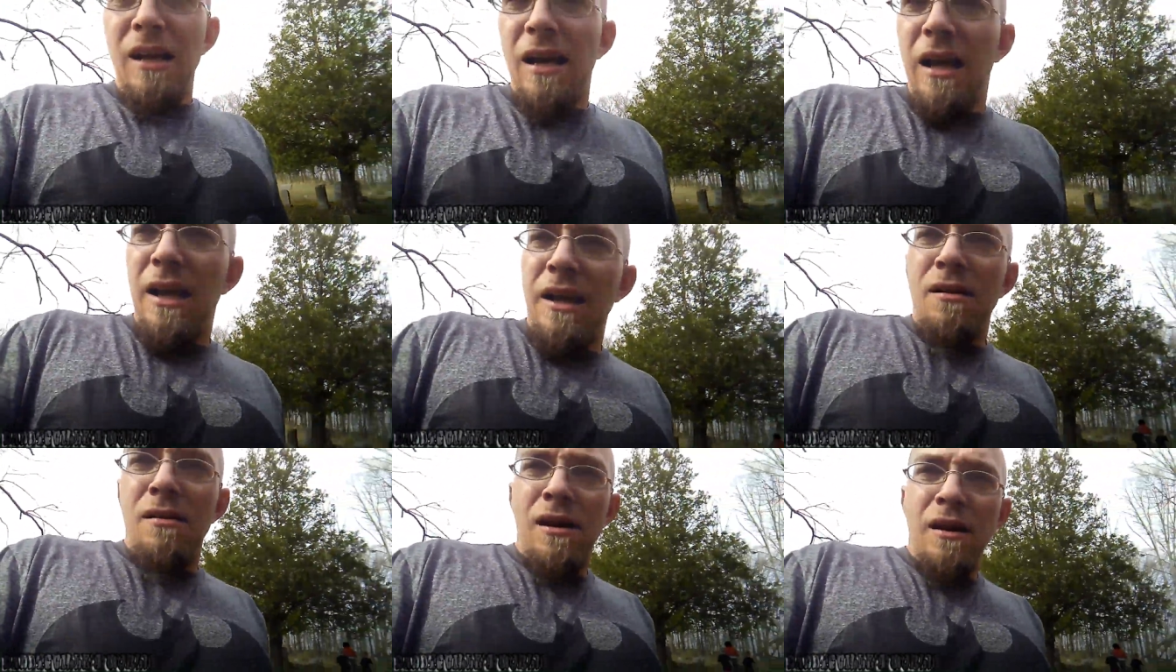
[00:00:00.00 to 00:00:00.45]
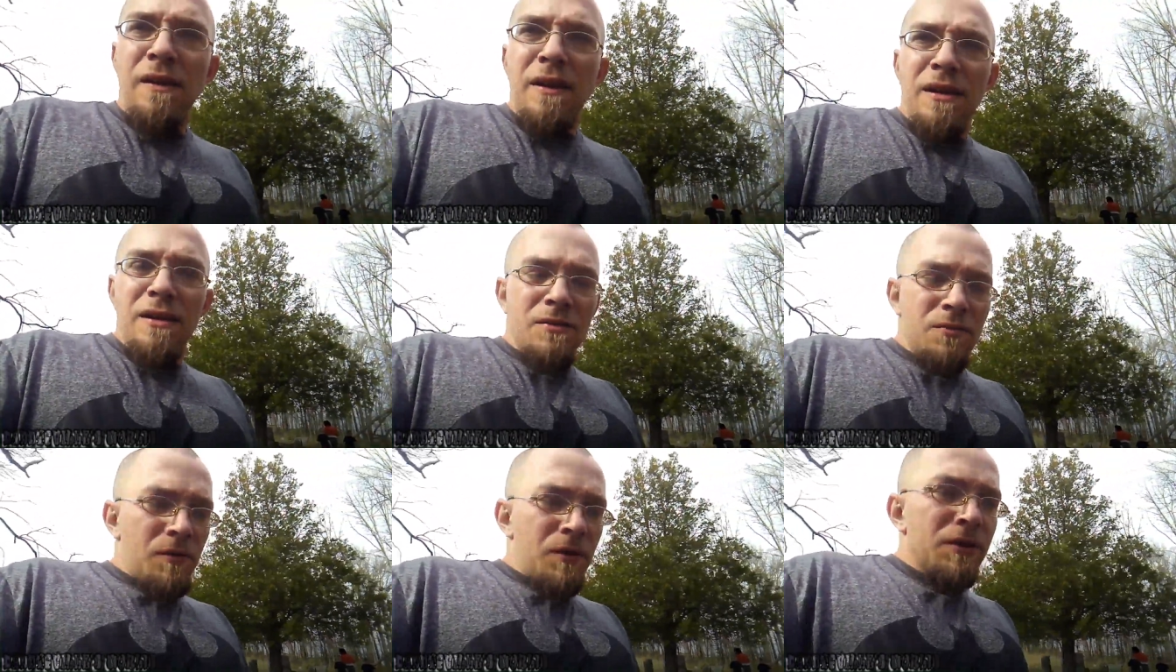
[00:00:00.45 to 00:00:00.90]
You know, I think
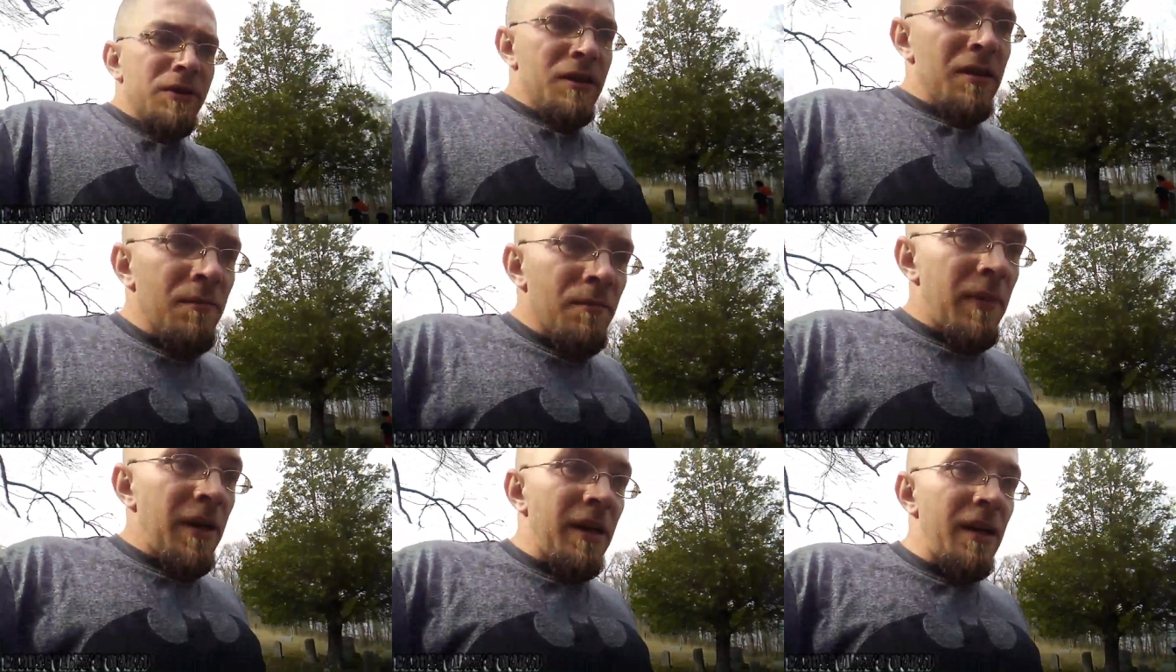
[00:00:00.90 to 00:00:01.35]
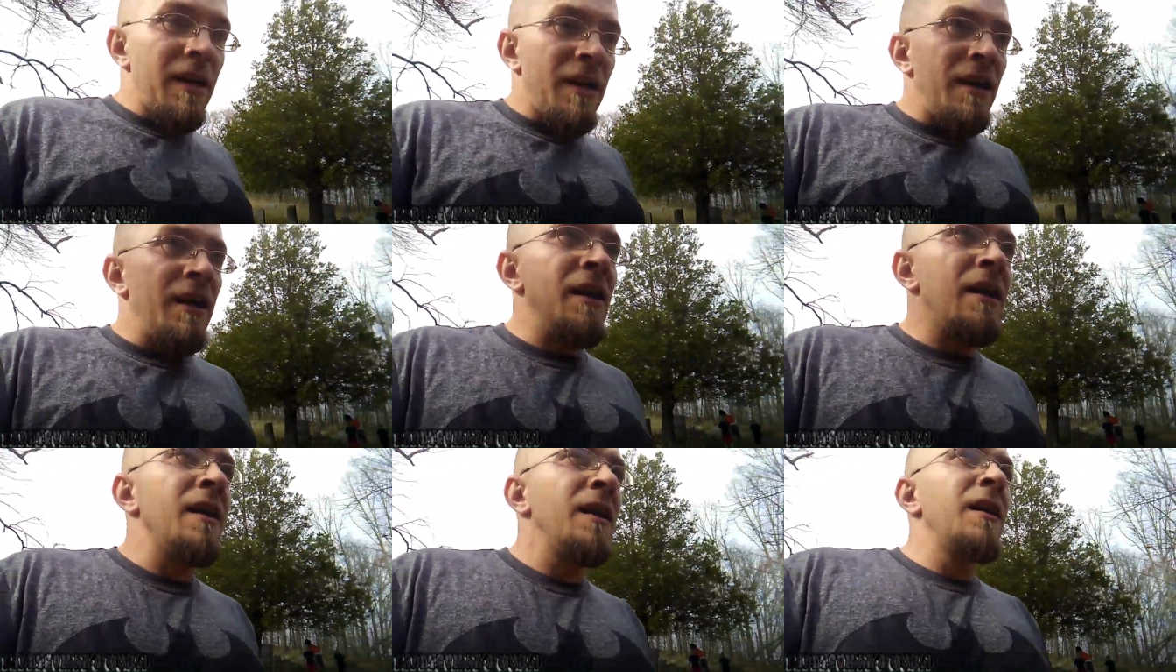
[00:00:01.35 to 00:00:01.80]
it's worse than my
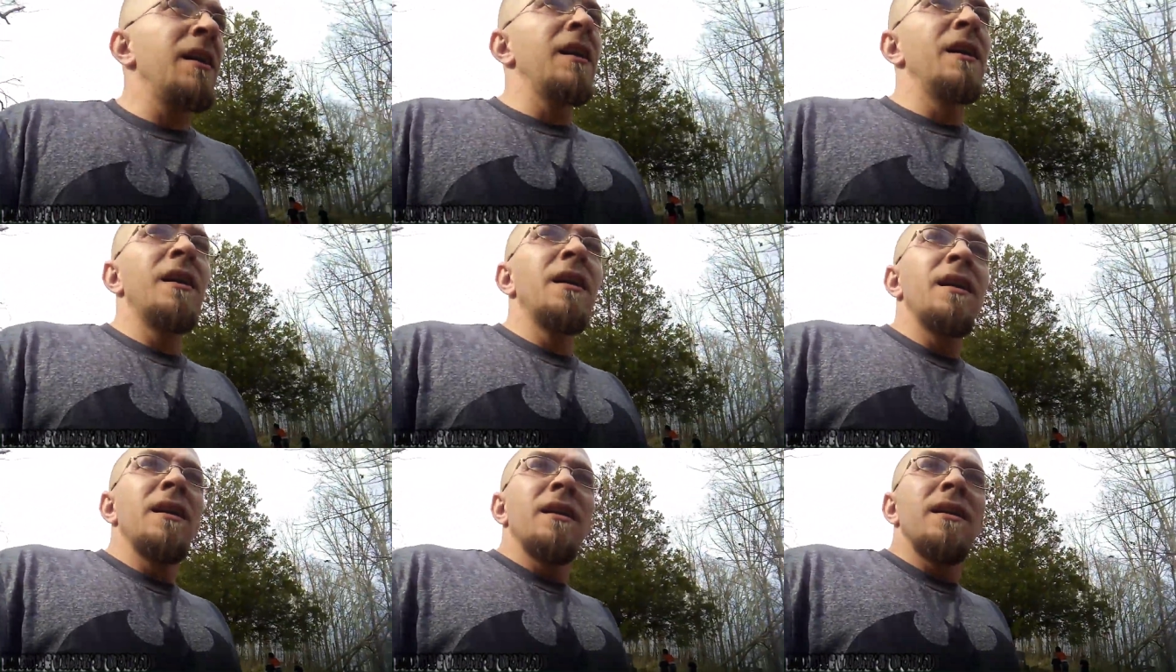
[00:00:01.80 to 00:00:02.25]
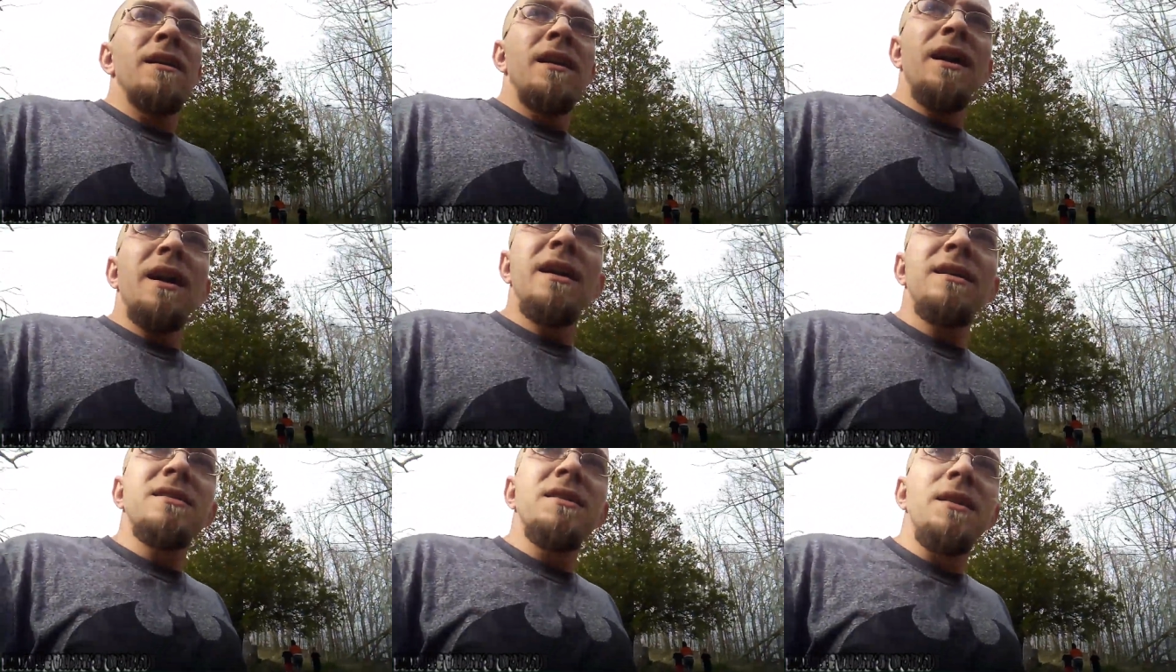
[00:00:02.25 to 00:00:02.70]
dad's